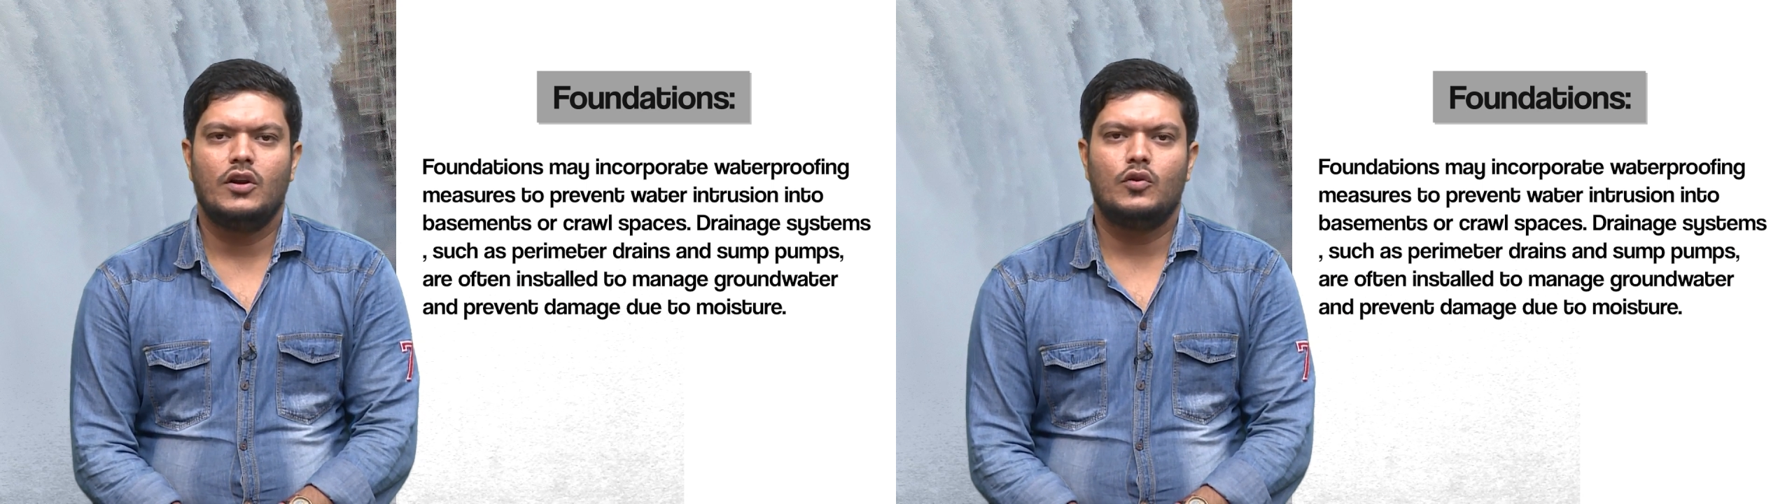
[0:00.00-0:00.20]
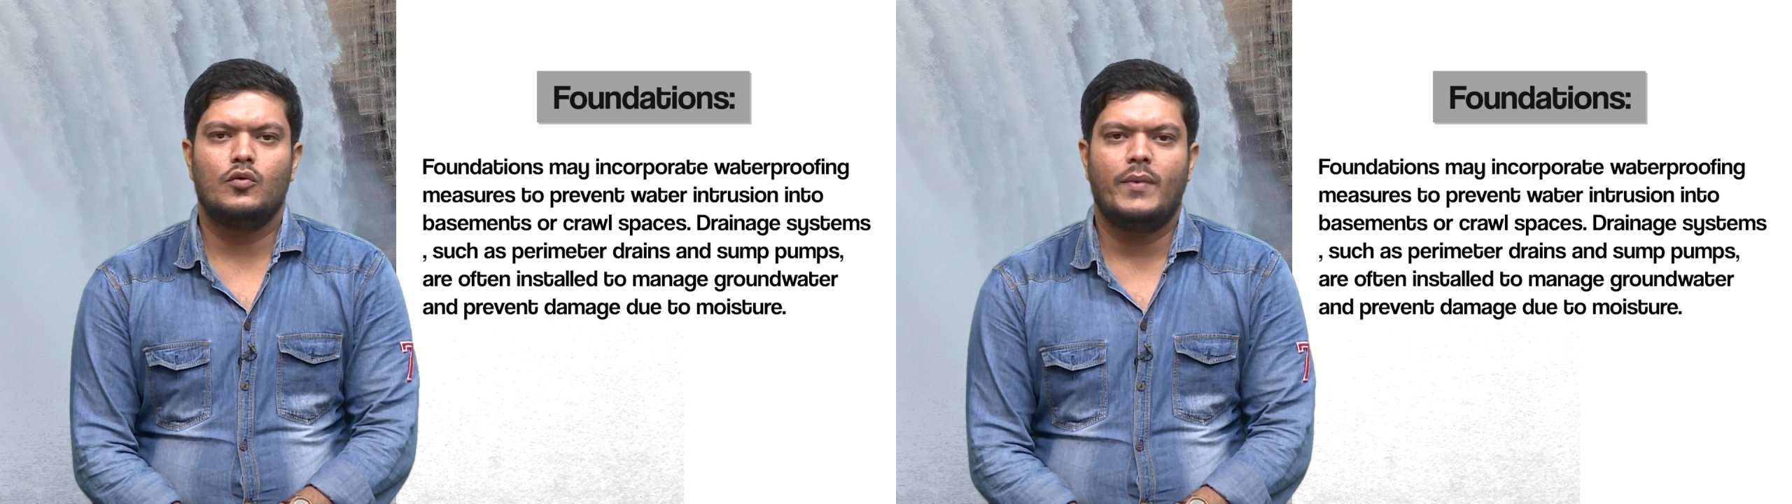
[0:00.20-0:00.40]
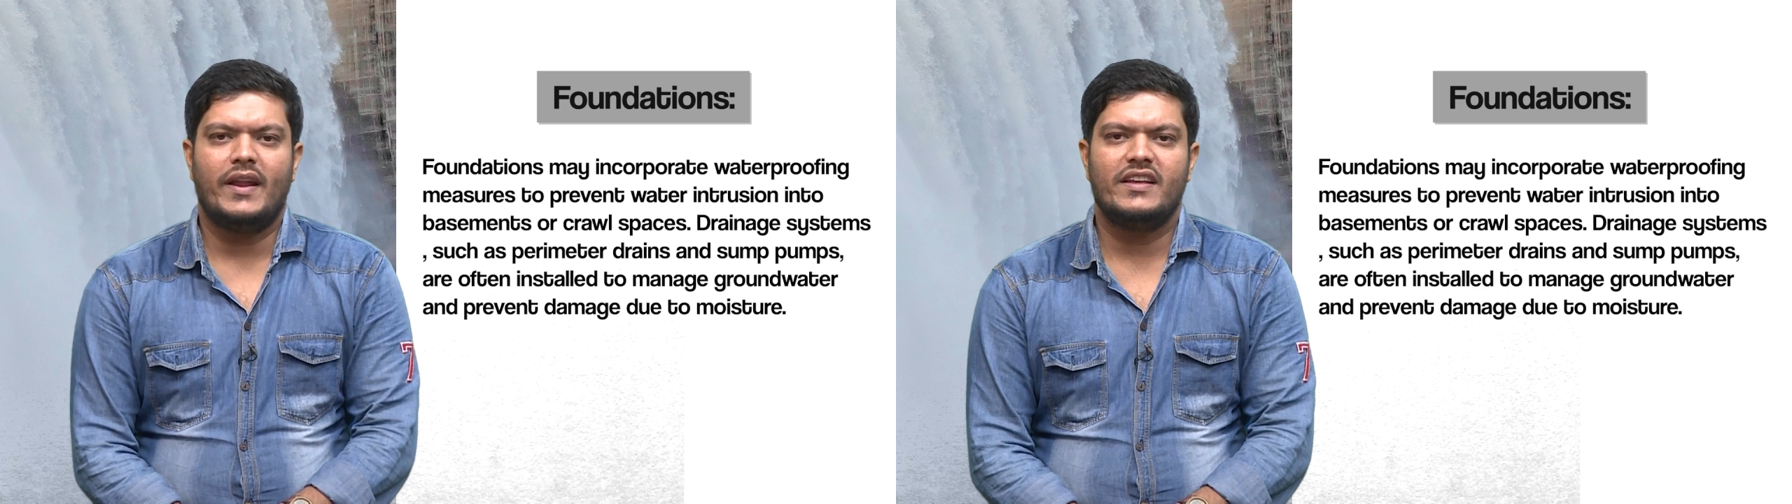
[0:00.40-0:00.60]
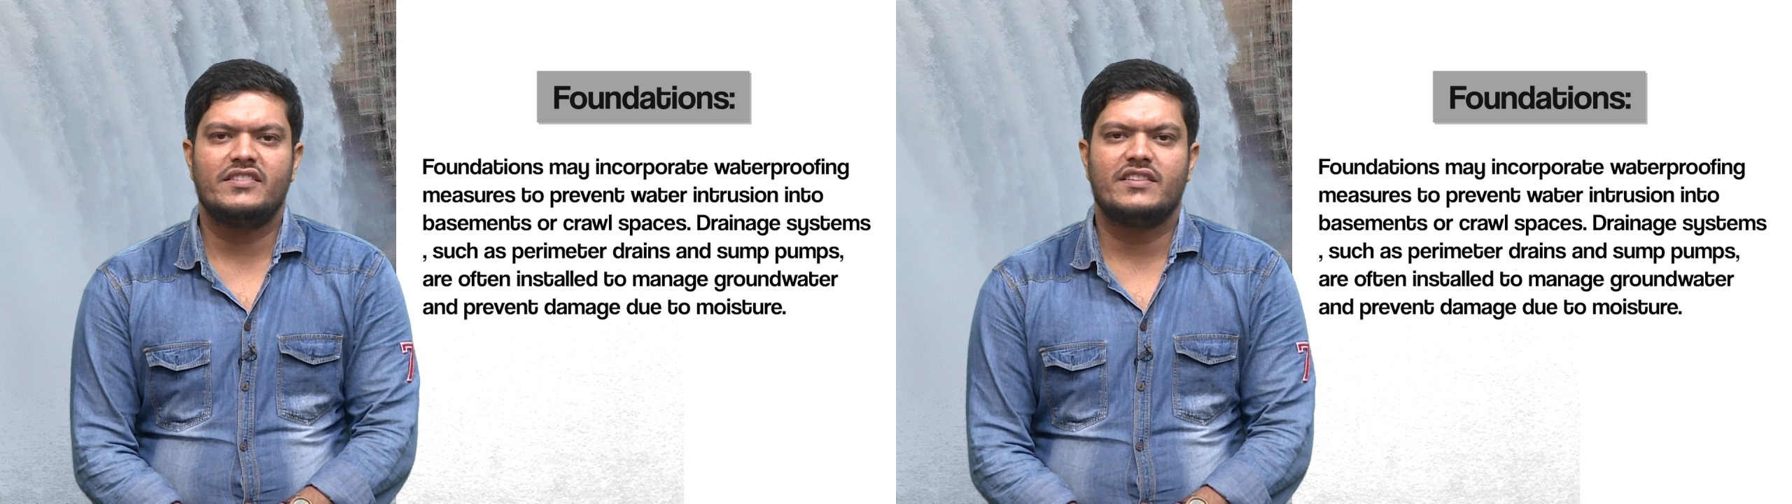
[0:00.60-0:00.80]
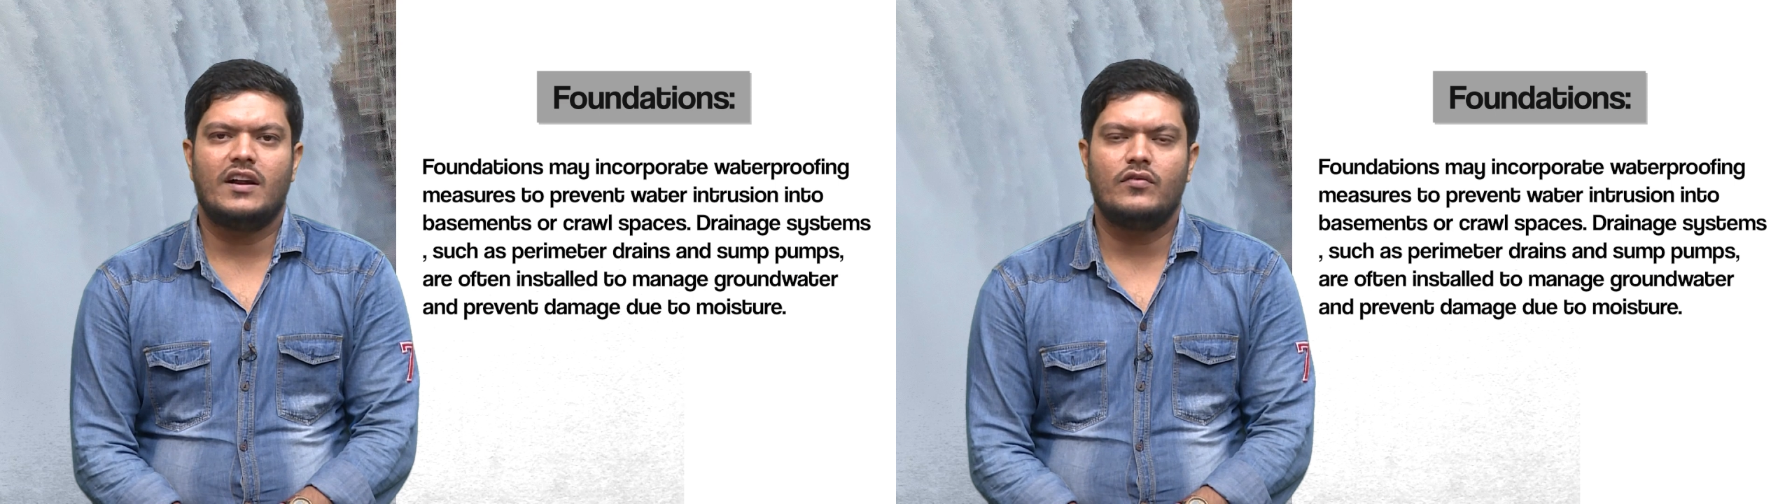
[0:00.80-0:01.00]
to manage
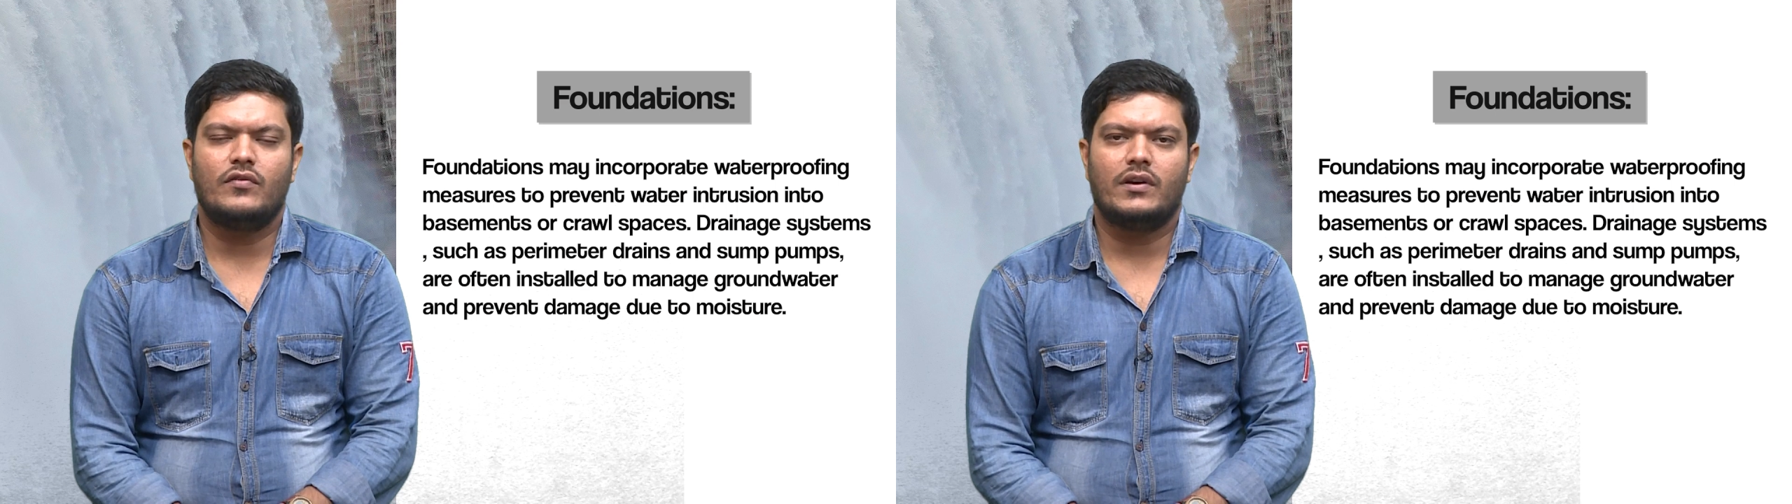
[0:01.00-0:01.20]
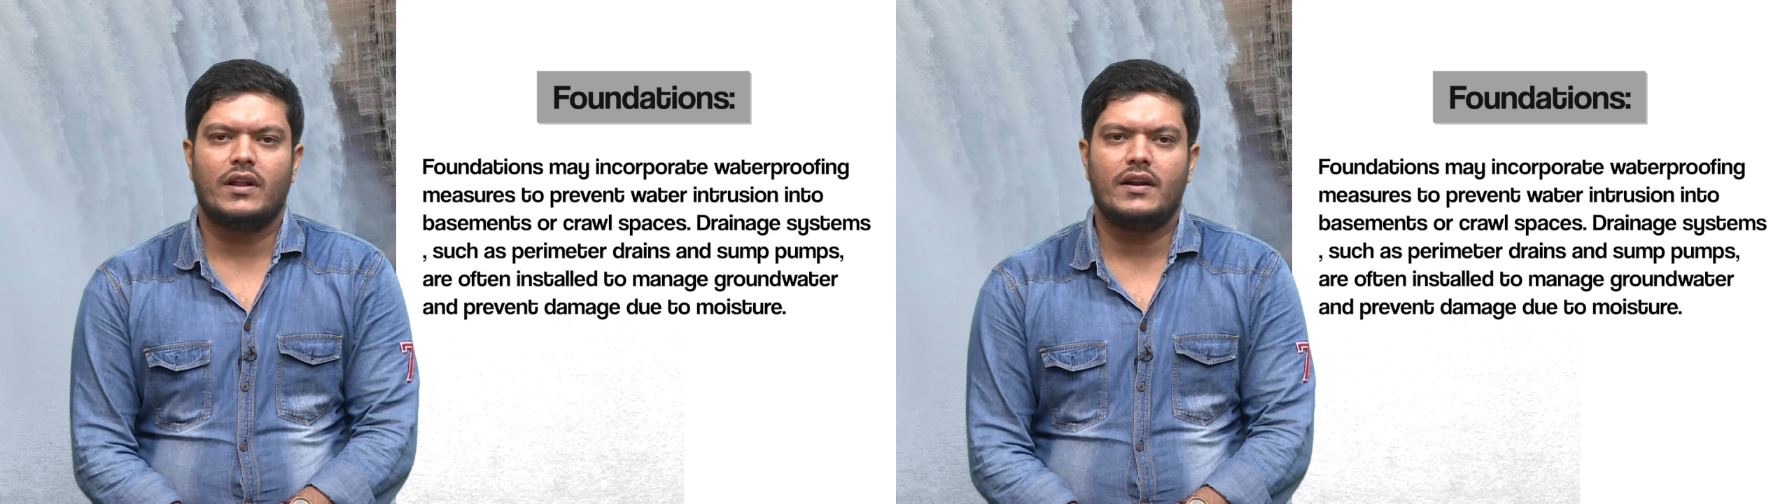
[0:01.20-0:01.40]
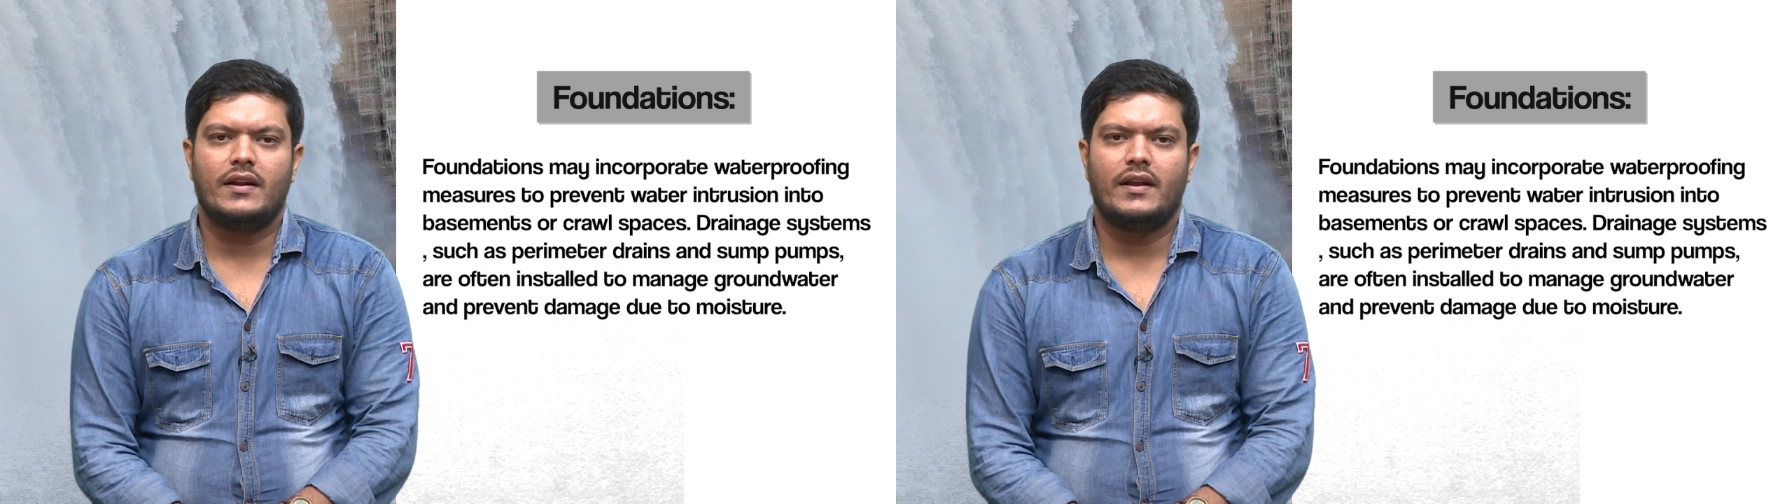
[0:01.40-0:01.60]
groundwater